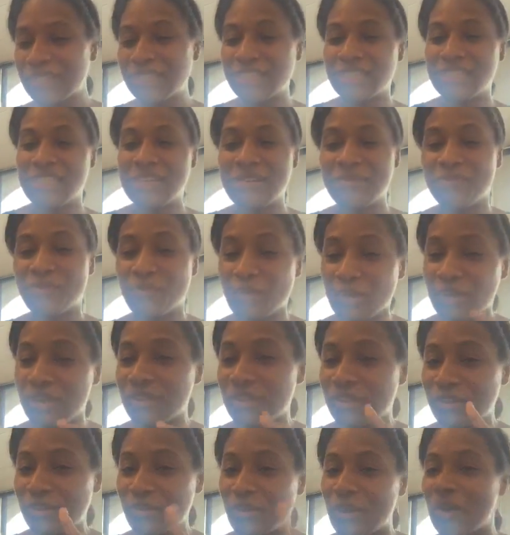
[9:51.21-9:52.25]
let's see, we're
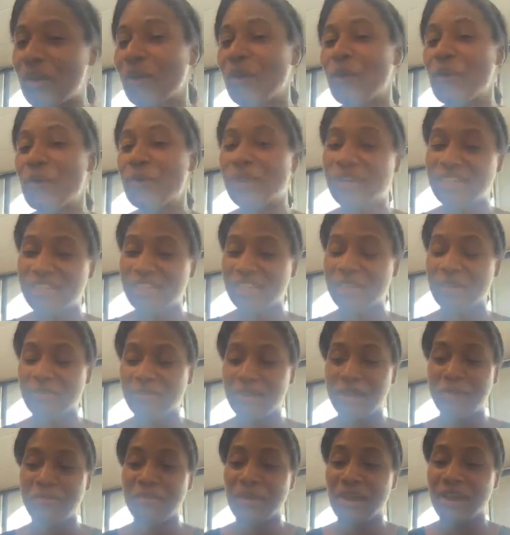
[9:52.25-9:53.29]
gonna do our own
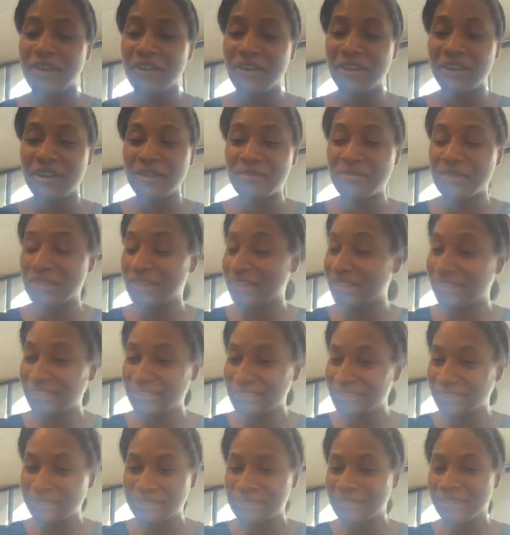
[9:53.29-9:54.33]
attempt at pairing
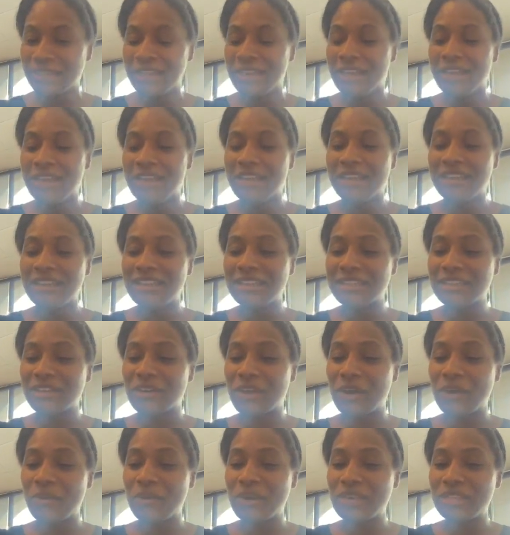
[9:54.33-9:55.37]
because doesn't
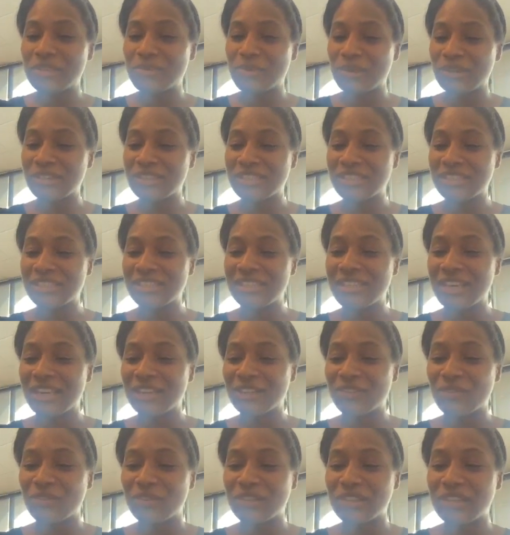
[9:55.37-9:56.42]
always work
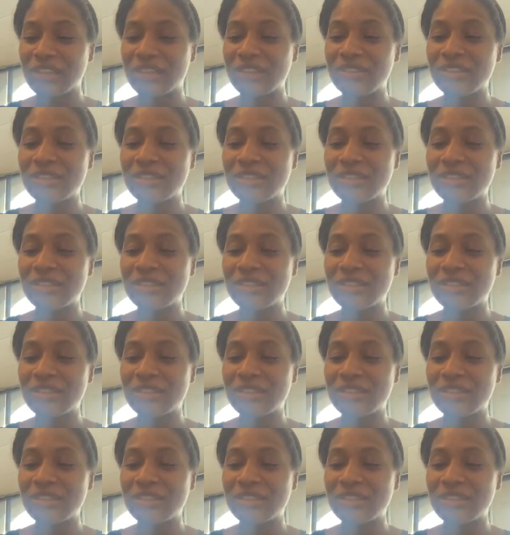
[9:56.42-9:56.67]
successfully.